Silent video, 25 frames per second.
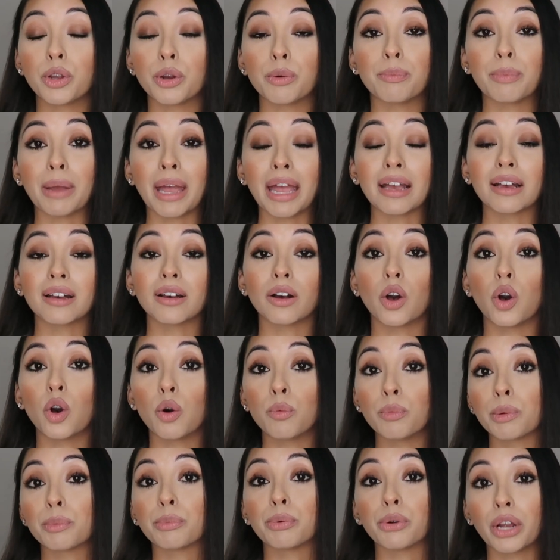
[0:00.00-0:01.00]
bank
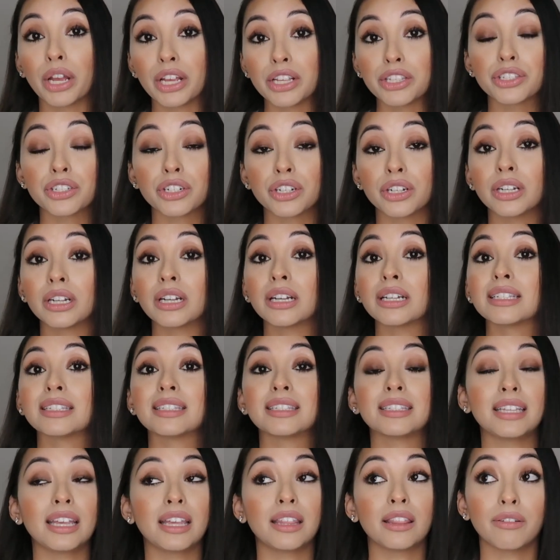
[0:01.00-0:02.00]
home appraiser
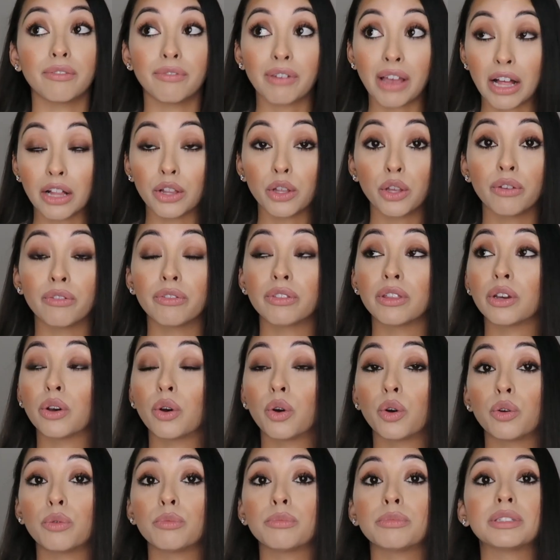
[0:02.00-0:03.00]
see the value of the
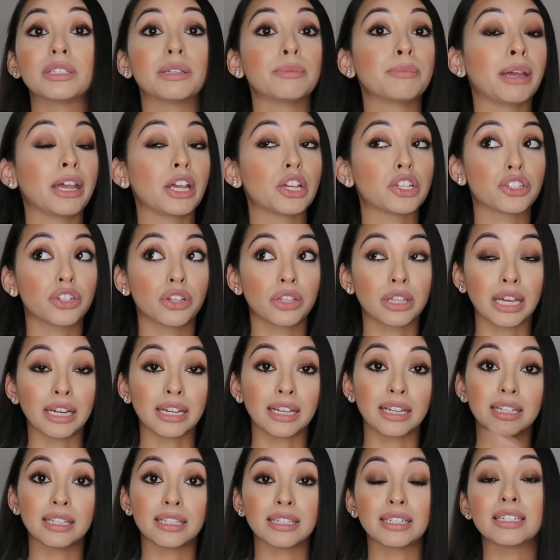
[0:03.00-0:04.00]
home to make sure that
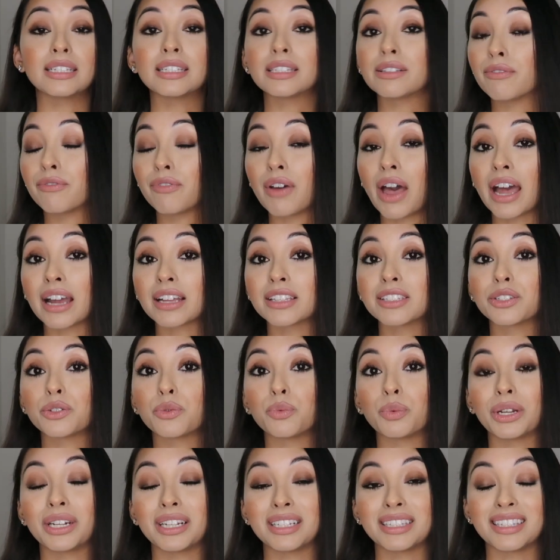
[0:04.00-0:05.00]
it is in fact
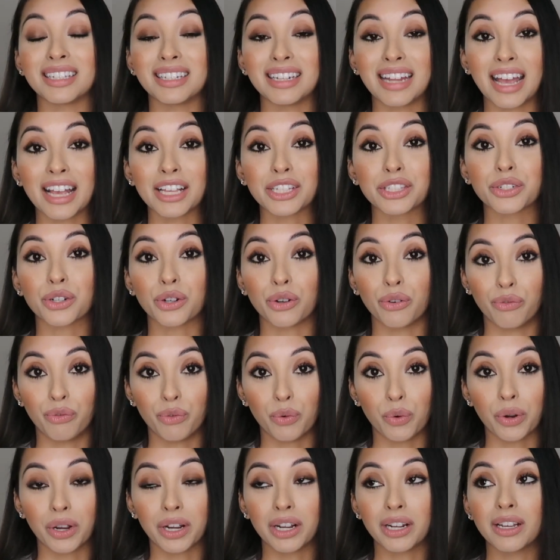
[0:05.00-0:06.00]
what it's in escrow
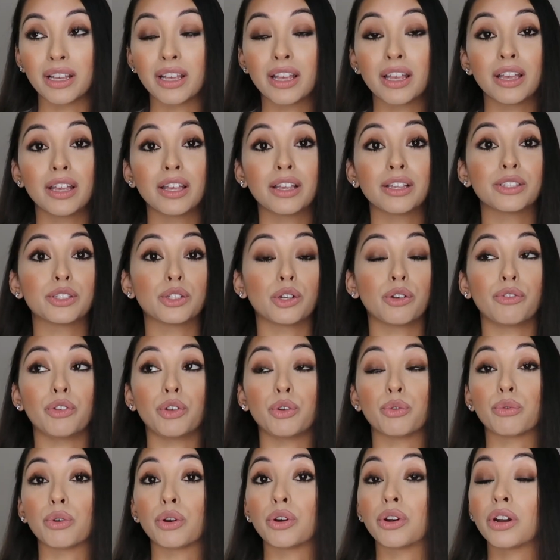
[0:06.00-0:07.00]
for. So if
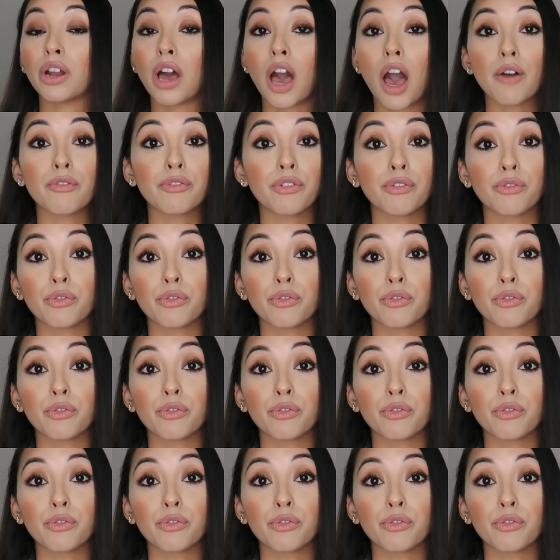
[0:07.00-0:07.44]
you wrote an offer